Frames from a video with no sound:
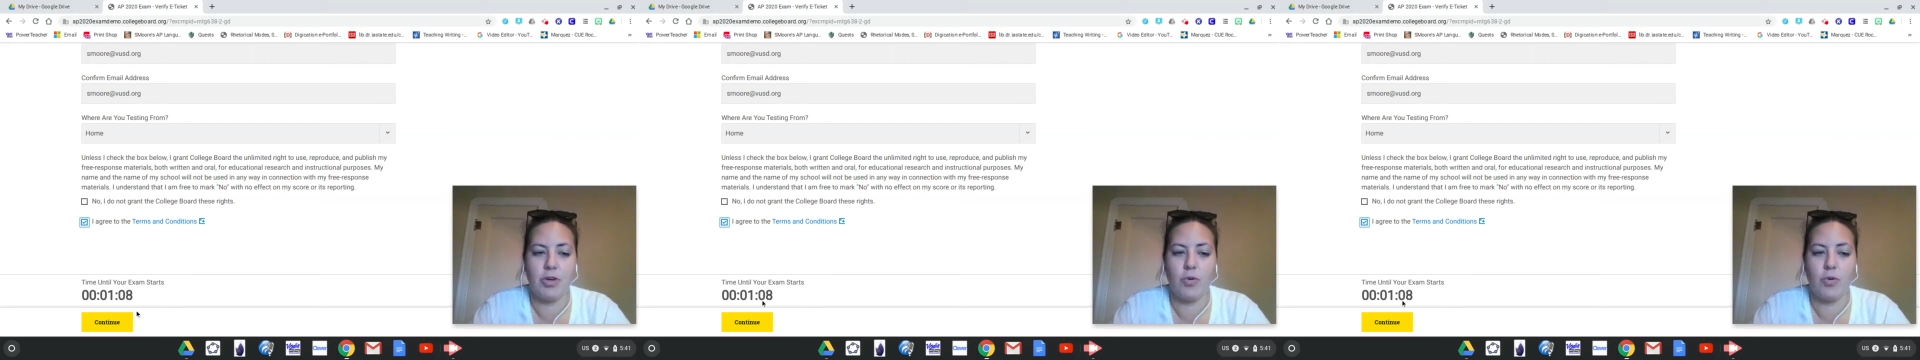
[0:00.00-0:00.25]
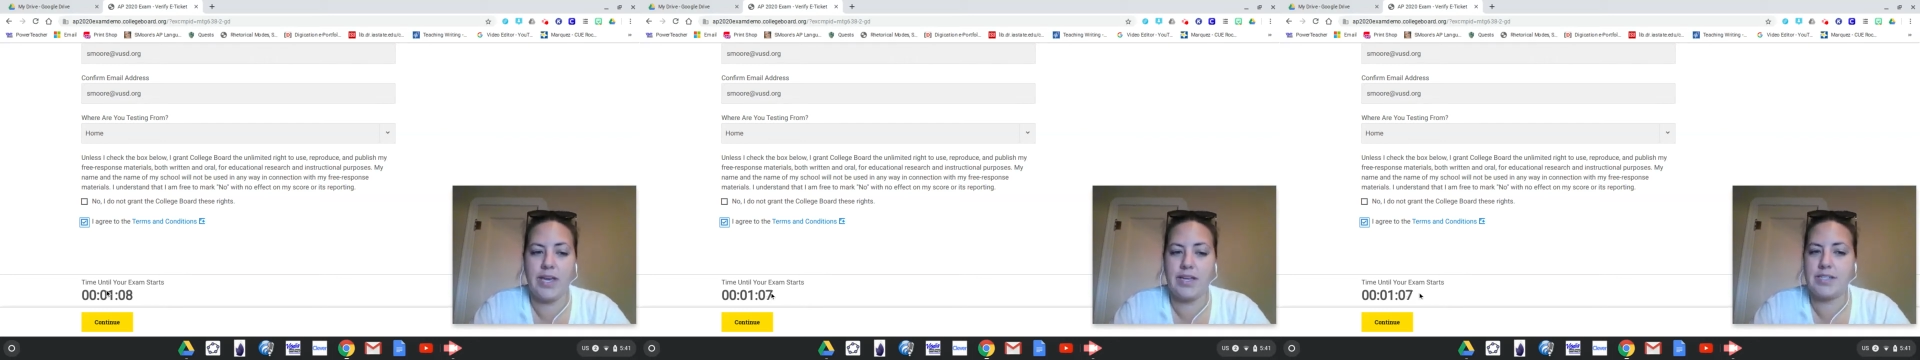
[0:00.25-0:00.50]

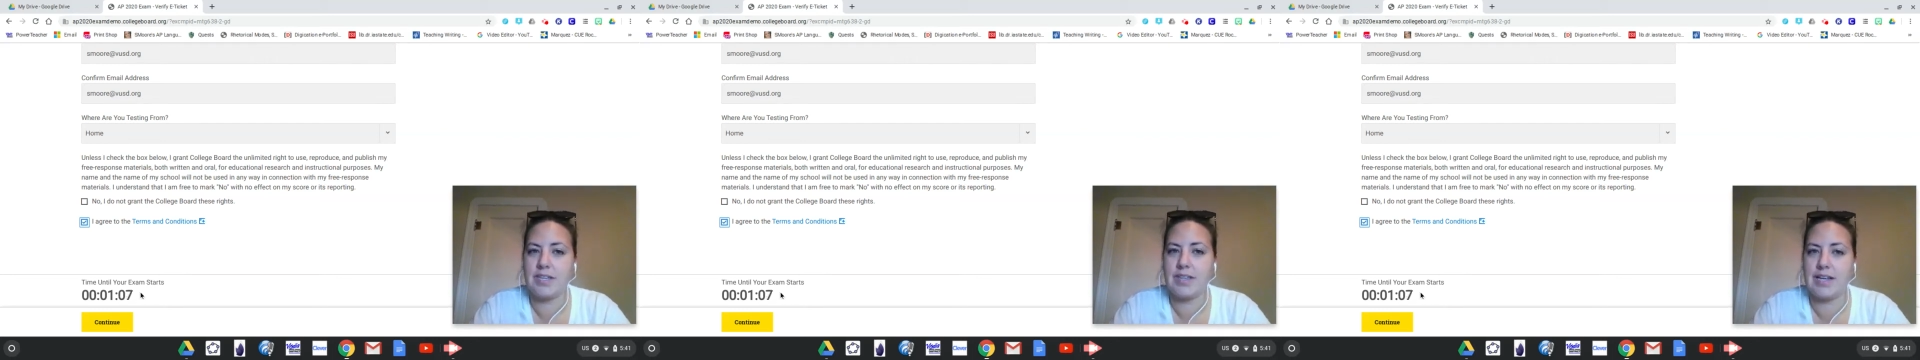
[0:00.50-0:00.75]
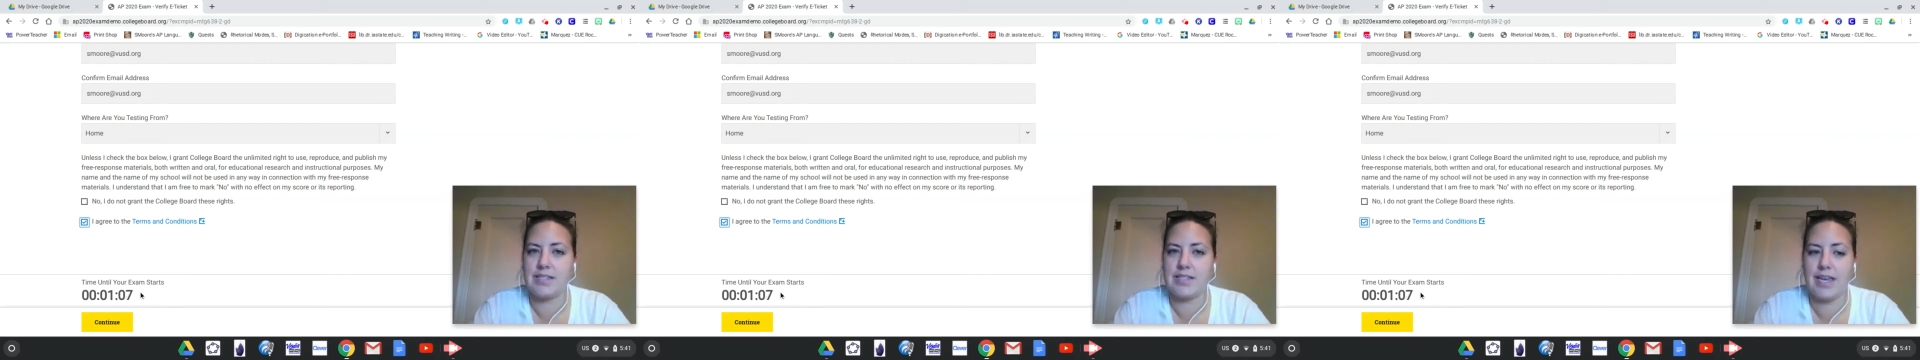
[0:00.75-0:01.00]
You'll wait until
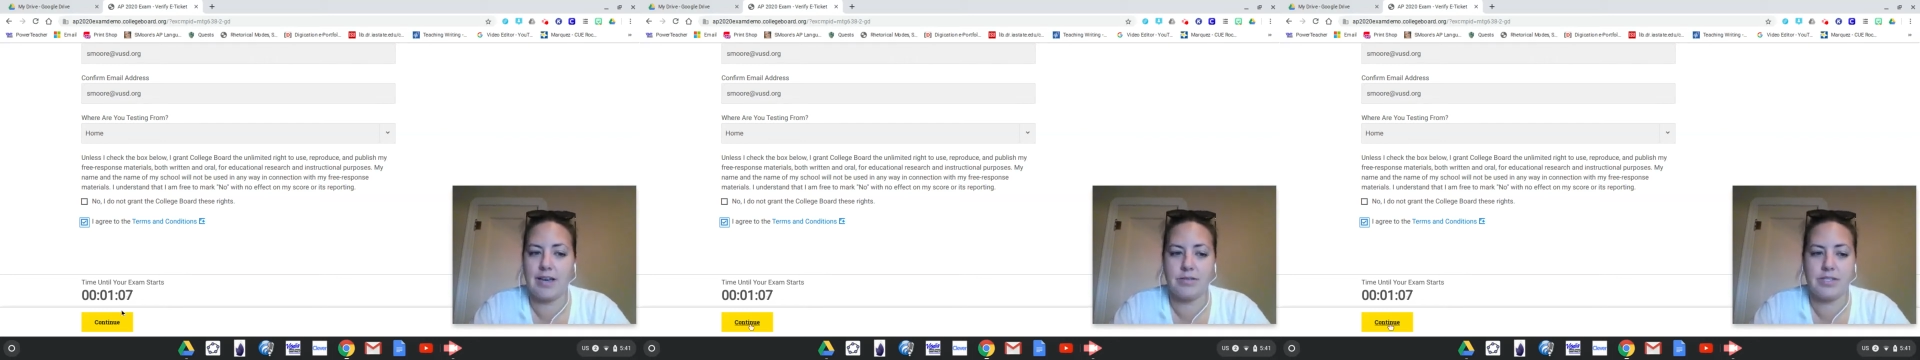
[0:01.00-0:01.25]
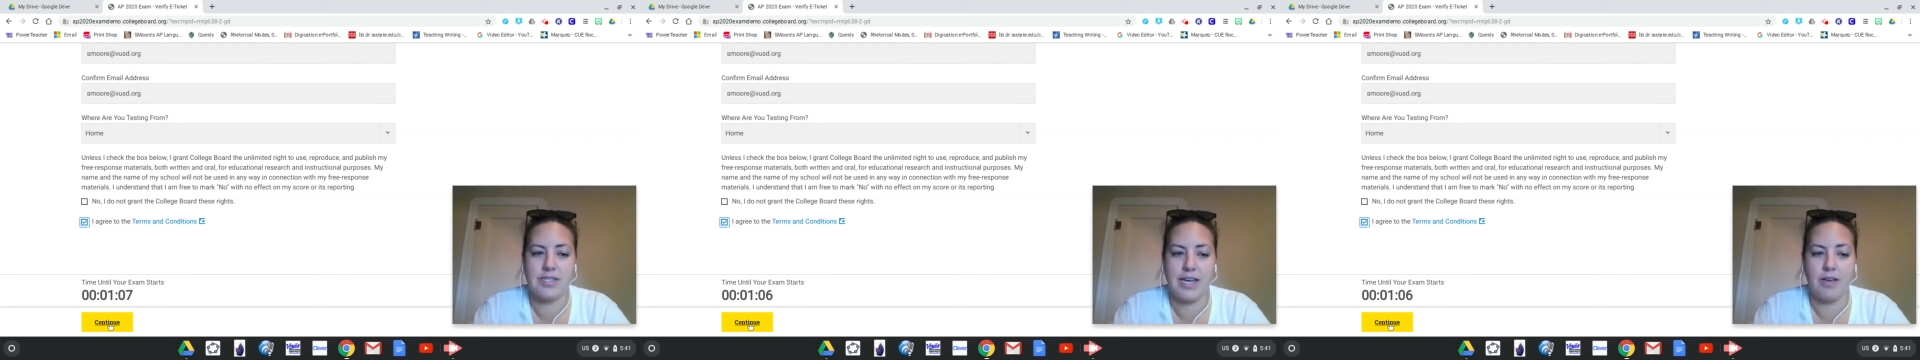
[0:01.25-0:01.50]
that
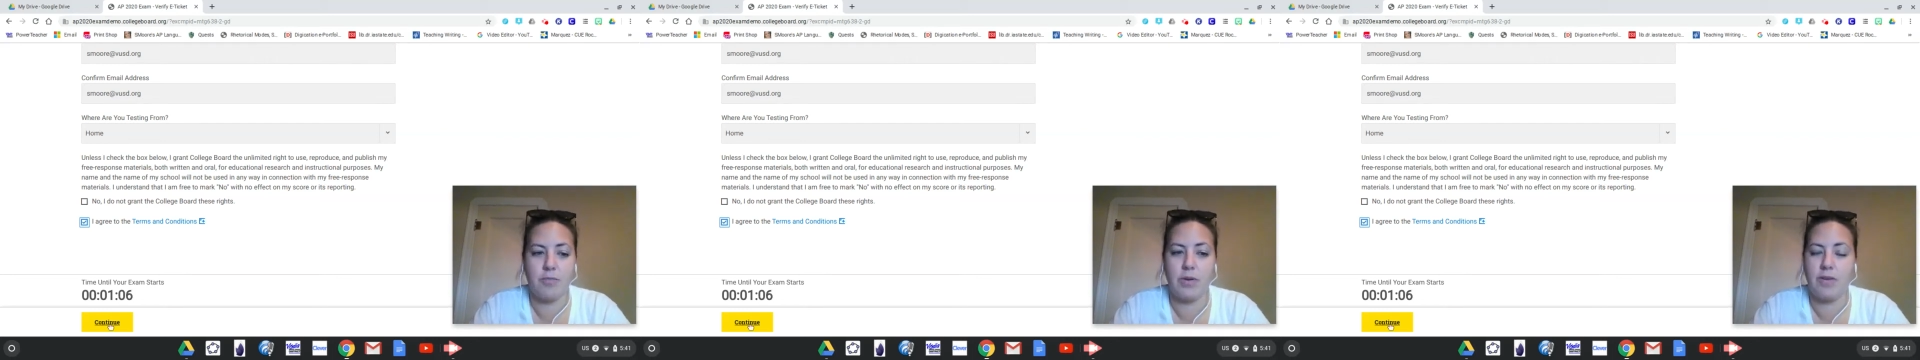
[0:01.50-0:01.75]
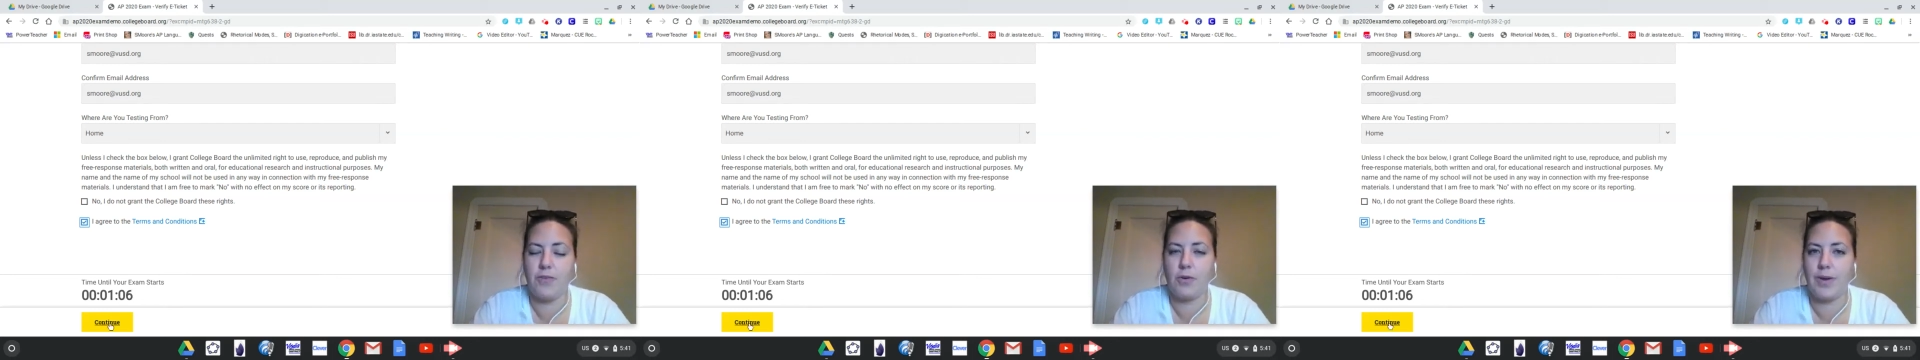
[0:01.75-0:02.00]
counts down, but
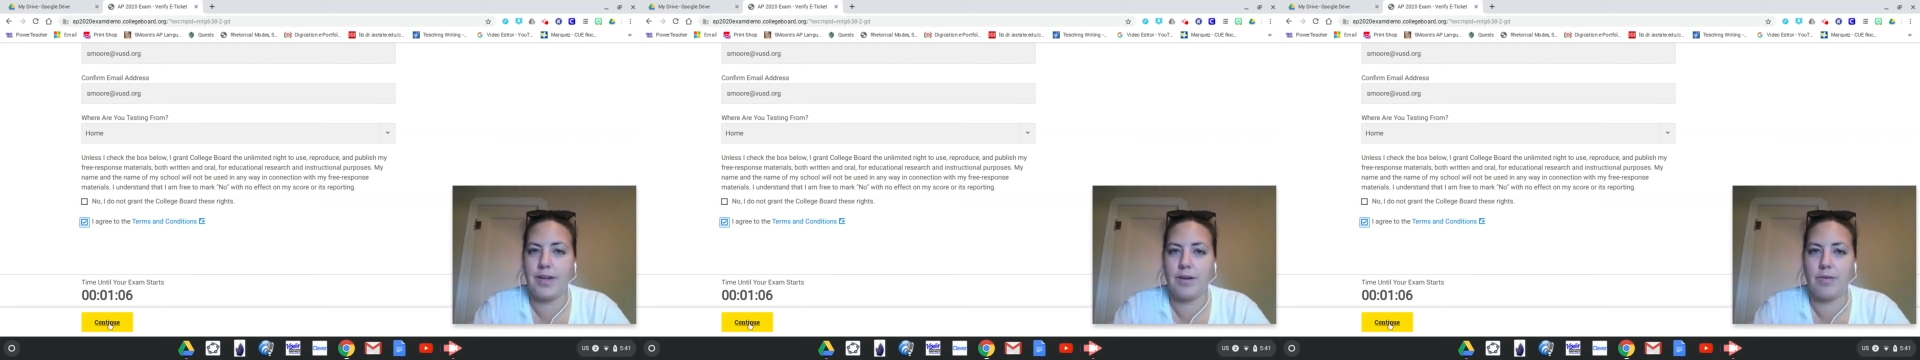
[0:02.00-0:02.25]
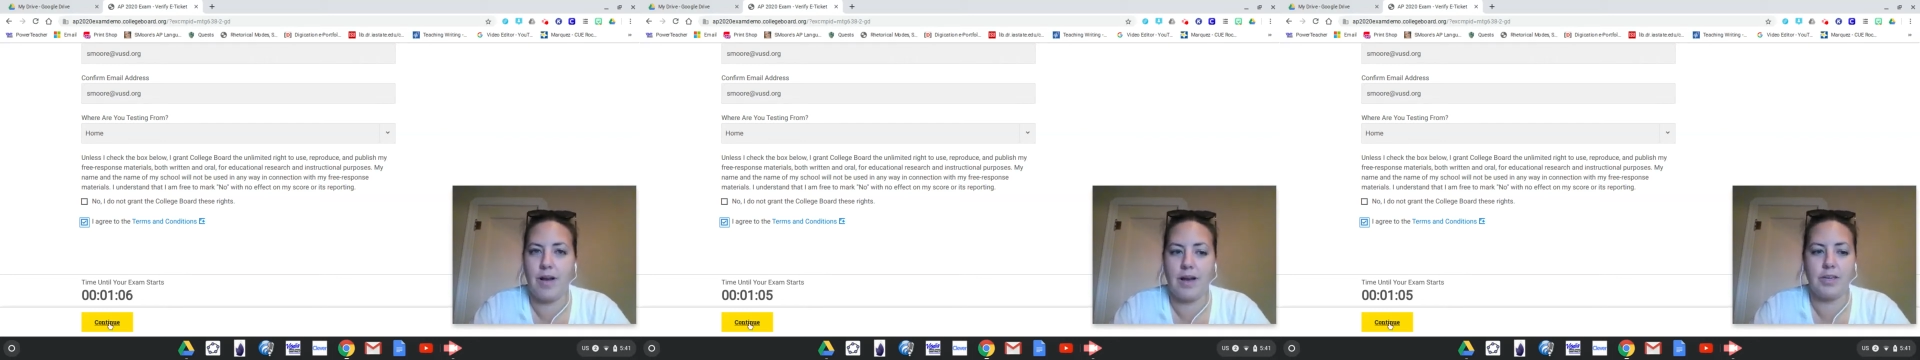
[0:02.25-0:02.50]
if you're ready
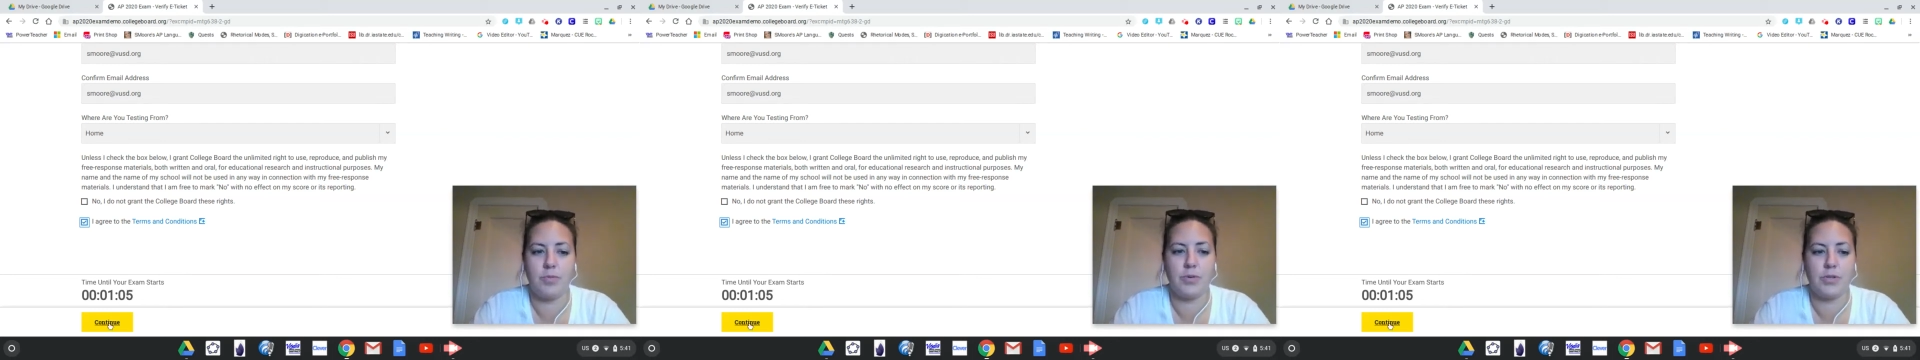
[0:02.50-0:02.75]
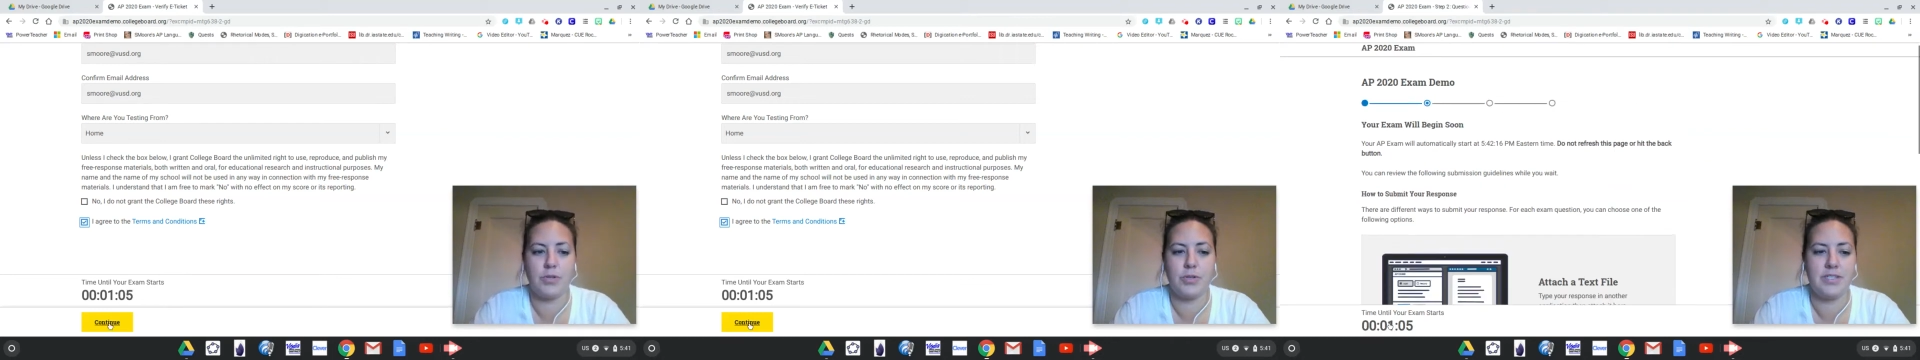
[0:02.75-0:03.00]
to rock, you
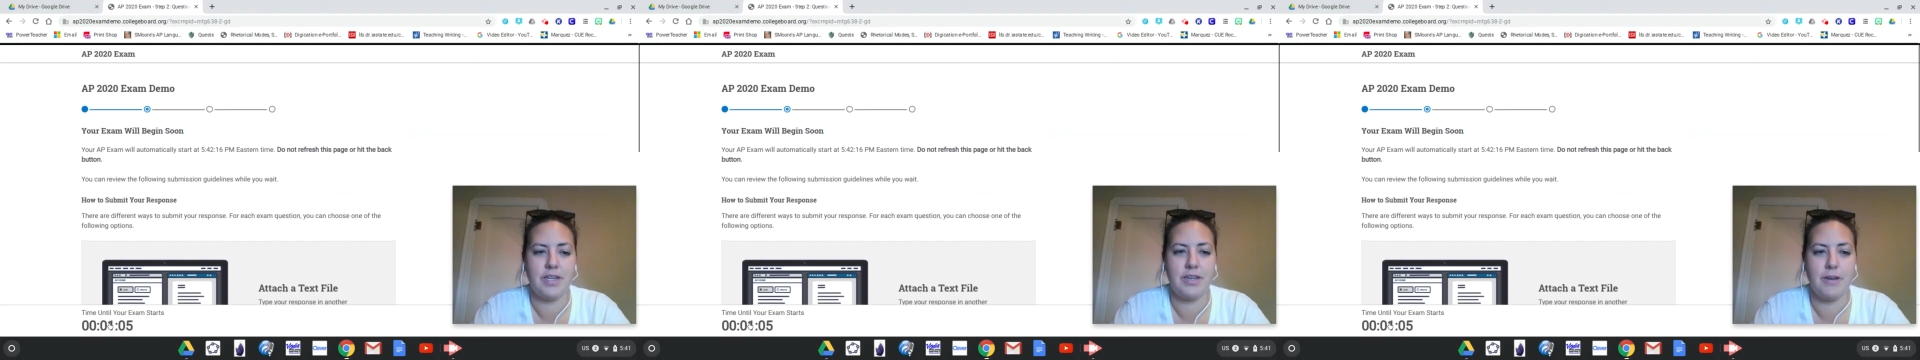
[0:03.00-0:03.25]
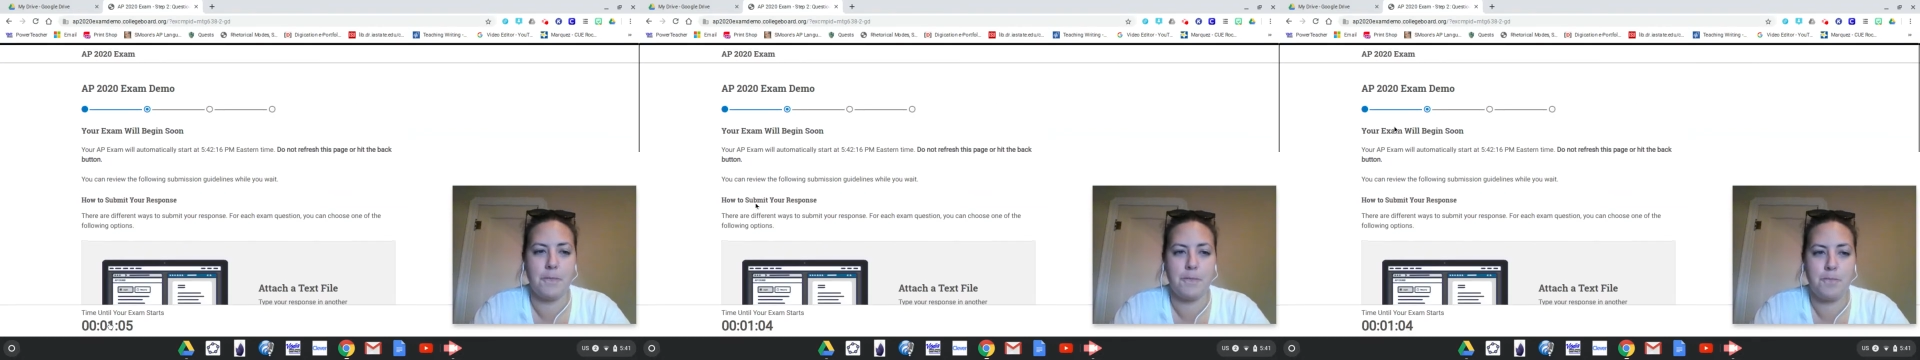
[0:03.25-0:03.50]
push
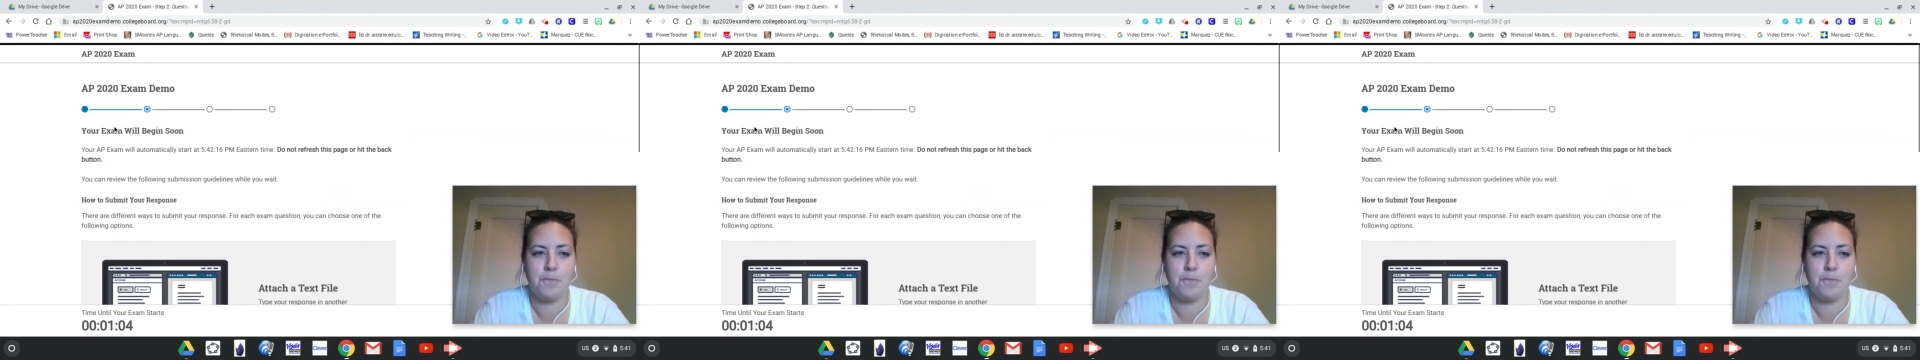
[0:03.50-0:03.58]
continue.